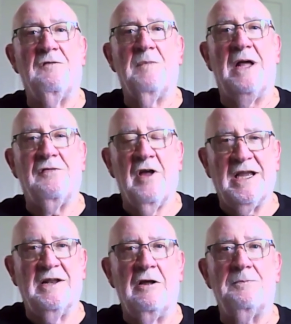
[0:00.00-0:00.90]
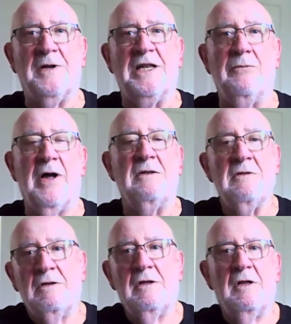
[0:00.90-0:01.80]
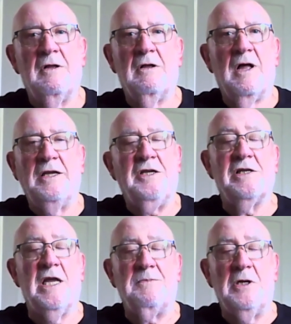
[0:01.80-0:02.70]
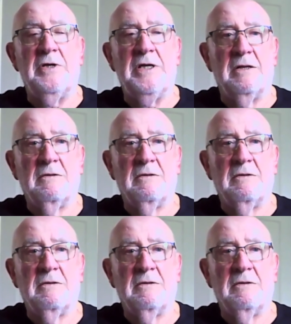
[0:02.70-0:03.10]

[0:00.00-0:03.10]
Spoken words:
but if I can help anyone, I just keep doing it.